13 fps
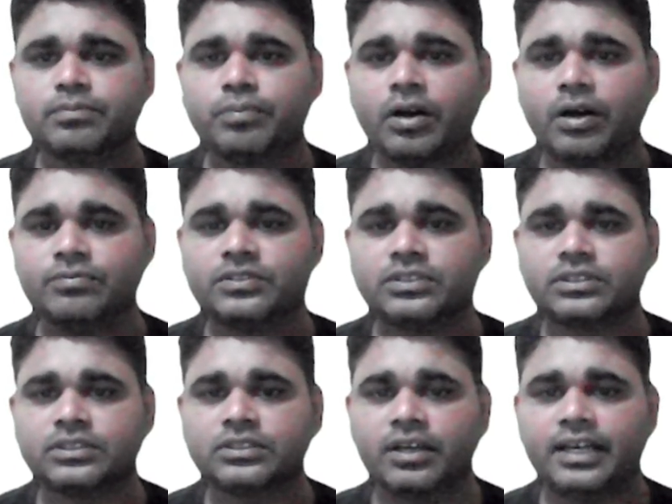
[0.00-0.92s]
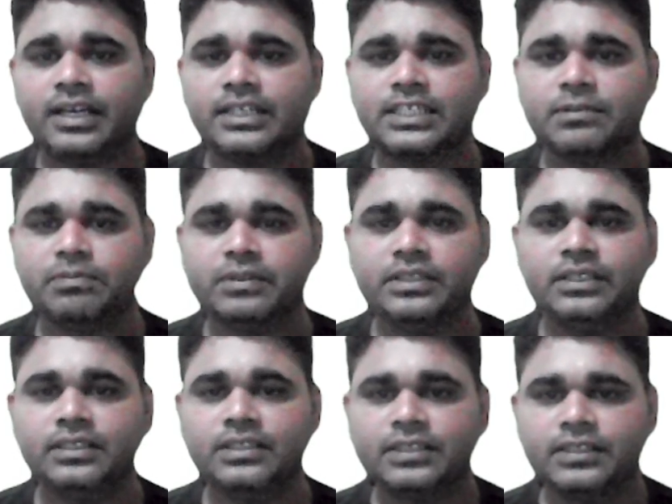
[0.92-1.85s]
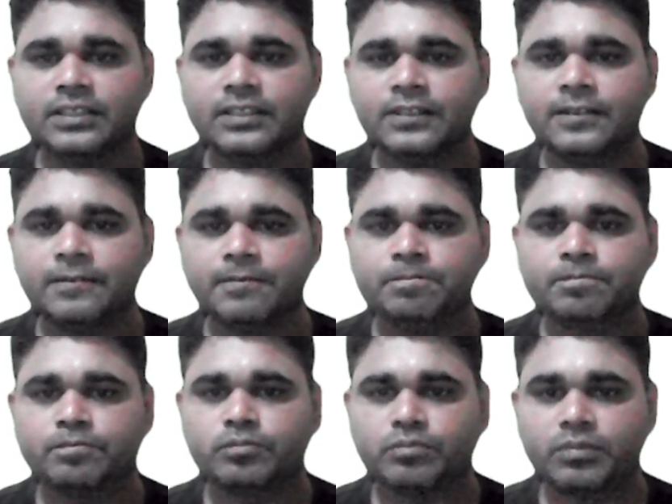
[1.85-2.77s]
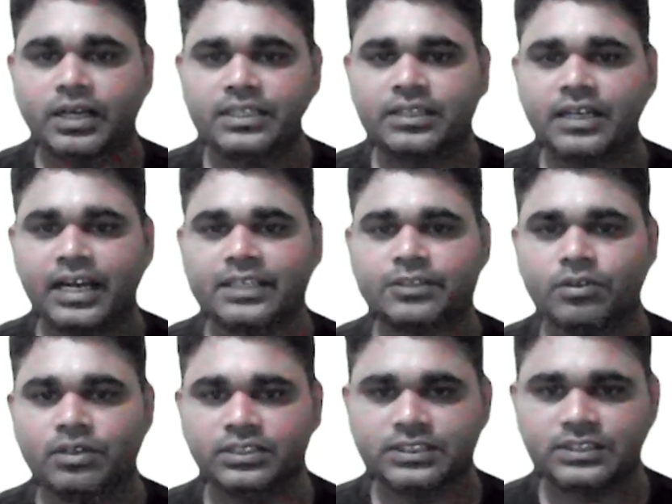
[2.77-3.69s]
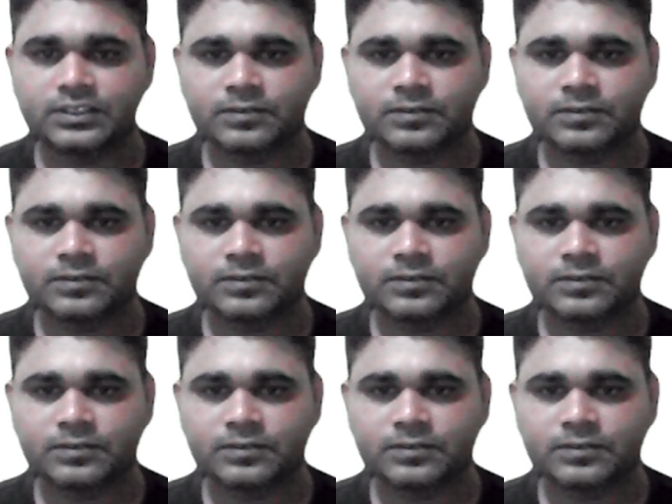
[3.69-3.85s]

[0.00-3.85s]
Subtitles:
forms the ATP by glycolysis.